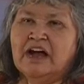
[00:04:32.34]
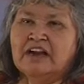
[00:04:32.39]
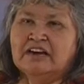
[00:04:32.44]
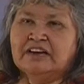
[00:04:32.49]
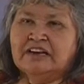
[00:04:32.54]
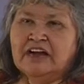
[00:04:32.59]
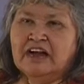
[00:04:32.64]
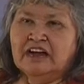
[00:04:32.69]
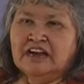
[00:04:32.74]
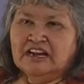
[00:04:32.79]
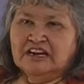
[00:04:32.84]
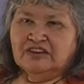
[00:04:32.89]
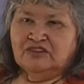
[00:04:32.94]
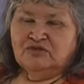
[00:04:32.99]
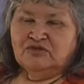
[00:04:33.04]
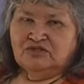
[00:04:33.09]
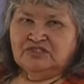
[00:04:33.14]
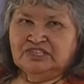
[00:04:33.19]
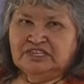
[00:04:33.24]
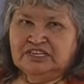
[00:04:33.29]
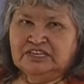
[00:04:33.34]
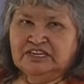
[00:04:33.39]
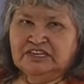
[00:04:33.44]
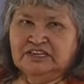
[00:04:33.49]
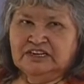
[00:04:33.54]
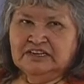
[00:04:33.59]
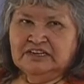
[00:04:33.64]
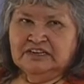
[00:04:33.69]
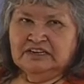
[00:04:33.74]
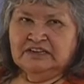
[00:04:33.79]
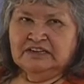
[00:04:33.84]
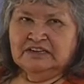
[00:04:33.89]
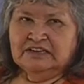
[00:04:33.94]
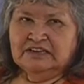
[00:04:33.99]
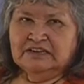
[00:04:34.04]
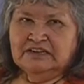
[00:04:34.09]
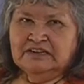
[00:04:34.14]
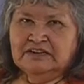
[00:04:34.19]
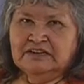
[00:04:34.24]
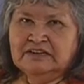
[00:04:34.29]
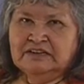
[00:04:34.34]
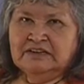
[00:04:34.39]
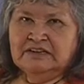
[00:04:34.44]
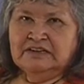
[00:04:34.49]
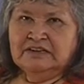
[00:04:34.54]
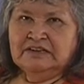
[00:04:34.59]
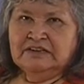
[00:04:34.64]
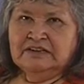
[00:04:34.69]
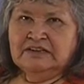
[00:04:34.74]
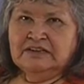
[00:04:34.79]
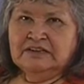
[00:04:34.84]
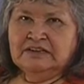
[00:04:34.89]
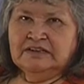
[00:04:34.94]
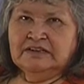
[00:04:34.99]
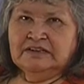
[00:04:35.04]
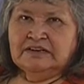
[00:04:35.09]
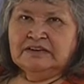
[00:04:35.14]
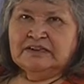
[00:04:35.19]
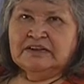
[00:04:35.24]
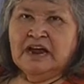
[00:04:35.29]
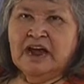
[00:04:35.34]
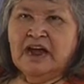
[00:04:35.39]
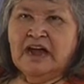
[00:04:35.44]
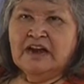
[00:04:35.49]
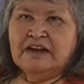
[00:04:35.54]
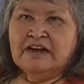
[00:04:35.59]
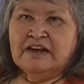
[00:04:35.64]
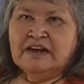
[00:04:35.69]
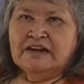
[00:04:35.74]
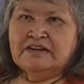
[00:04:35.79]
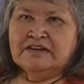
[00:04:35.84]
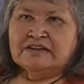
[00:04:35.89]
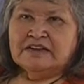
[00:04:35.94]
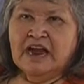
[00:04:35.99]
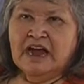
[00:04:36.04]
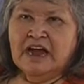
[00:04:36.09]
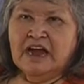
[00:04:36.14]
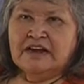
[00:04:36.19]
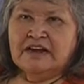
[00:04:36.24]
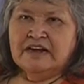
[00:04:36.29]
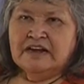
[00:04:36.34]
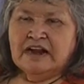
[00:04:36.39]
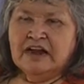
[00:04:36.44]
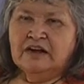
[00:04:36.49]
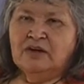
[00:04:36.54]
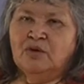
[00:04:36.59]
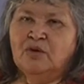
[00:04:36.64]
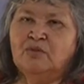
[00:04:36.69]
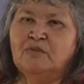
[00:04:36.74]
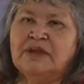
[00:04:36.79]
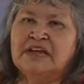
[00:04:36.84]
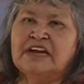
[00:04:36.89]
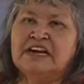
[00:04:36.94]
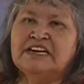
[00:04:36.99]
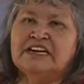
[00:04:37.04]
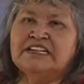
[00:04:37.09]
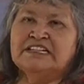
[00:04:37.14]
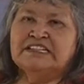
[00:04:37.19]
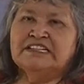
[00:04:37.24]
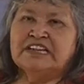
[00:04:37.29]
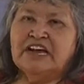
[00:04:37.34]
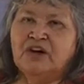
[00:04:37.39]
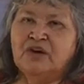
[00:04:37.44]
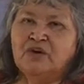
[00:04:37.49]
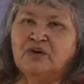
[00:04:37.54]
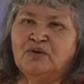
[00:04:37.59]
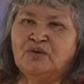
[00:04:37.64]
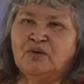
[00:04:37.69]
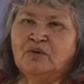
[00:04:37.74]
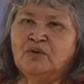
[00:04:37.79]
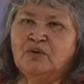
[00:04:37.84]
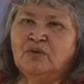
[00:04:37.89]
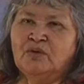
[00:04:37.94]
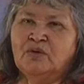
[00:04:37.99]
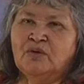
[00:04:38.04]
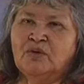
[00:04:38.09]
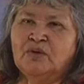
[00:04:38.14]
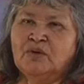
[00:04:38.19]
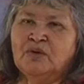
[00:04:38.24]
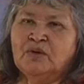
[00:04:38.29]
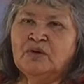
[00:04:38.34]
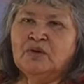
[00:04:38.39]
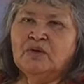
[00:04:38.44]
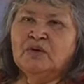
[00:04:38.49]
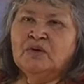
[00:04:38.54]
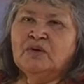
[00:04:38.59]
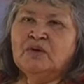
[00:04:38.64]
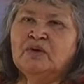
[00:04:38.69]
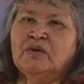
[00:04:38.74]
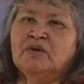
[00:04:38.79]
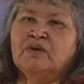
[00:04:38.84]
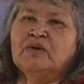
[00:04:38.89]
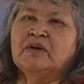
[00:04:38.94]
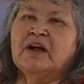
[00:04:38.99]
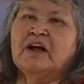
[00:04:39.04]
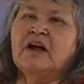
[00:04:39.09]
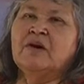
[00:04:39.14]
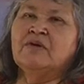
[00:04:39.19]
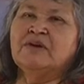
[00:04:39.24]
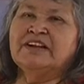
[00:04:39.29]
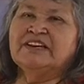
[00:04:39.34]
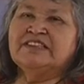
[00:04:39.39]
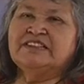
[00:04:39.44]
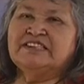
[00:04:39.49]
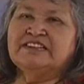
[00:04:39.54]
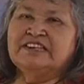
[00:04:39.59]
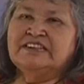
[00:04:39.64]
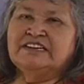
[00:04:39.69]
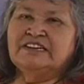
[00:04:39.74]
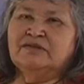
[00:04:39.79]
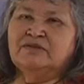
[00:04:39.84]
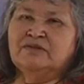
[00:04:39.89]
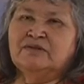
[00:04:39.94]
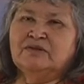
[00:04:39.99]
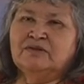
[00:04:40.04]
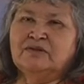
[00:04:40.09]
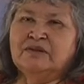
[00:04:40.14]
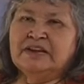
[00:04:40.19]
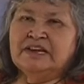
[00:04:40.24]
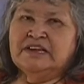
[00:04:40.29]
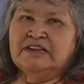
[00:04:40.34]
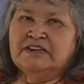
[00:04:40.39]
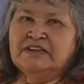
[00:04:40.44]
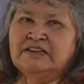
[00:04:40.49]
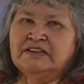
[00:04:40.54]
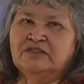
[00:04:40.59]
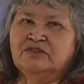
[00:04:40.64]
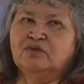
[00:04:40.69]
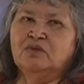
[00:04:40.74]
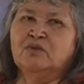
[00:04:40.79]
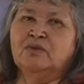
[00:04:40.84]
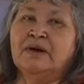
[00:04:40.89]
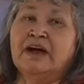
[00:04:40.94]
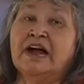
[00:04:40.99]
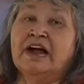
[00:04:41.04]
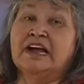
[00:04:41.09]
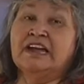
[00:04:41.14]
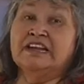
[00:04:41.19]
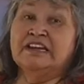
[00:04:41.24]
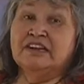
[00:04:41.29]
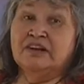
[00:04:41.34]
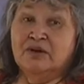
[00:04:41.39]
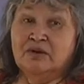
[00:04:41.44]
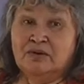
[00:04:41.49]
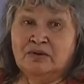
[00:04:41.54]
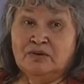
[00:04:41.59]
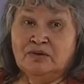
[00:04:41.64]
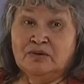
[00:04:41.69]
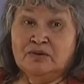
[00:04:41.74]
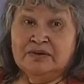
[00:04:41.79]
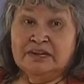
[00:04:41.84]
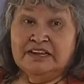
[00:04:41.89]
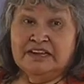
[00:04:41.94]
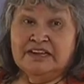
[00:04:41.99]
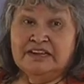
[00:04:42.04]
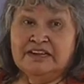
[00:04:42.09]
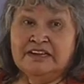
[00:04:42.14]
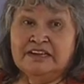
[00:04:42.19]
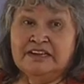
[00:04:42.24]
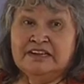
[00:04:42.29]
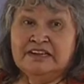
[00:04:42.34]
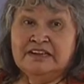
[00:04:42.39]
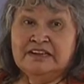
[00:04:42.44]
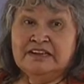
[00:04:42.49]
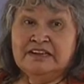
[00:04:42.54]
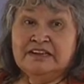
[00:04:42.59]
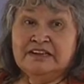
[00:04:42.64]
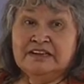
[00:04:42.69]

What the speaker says: The villages had a leader. The big boat owner was the person in charge and was a role model, the person to ask questions to, and who was good to rely